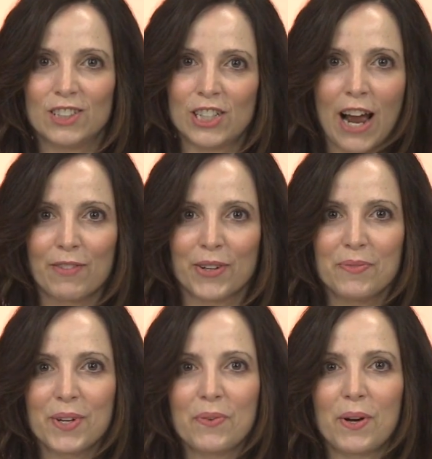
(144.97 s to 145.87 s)
chat
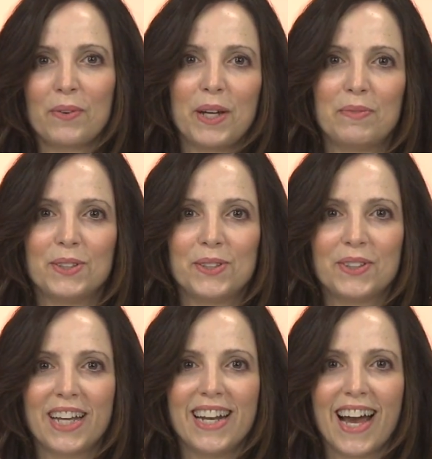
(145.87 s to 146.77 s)
room where we're able to
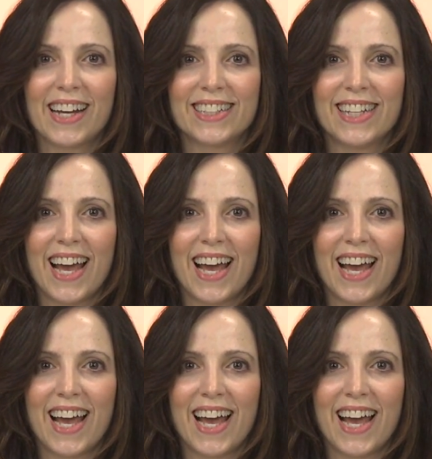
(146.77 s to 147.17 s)
connect